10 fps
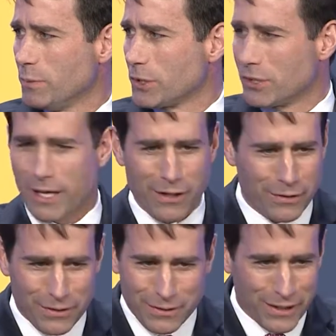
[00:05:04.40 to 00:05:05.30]
pushed
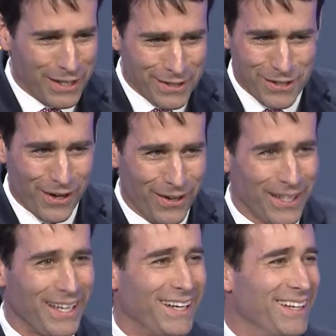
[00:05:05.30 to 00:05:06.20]
together, and the kids all
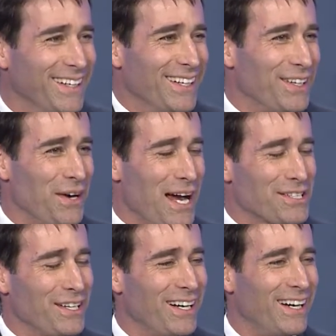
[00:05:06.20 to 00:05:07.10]
kind of
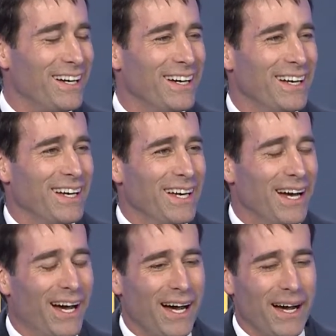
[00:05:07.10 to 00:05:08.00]
crashed there.
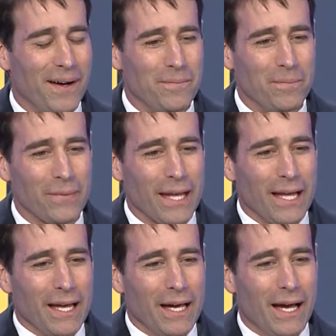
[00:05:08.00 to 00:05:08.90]
And
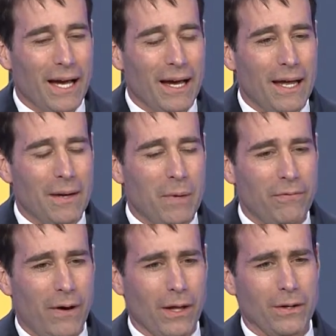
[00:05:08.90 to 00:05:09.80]
my
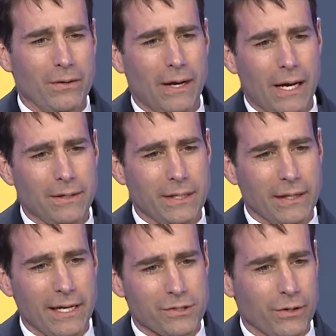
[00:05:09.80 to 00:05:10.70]
father did
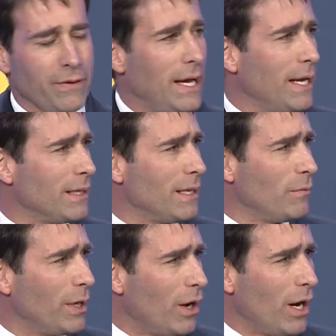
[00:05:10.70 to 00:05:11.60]
land surveying and then
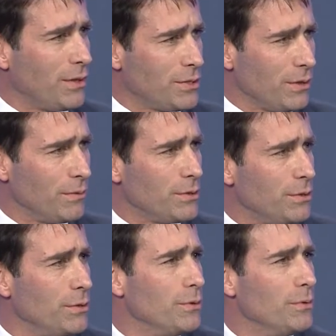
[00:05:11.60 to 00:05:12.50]
went on to
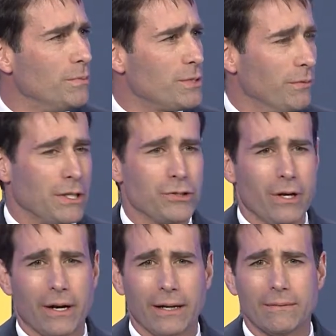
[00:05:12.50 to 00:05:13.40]
do civil
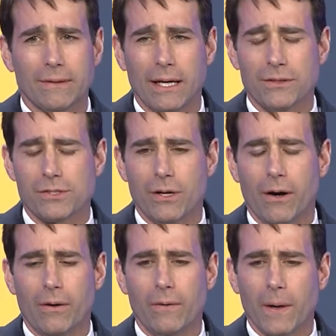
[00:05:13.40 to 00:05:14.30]
engineering. And
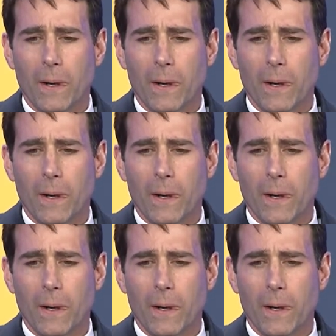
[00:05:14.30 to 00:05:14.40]
so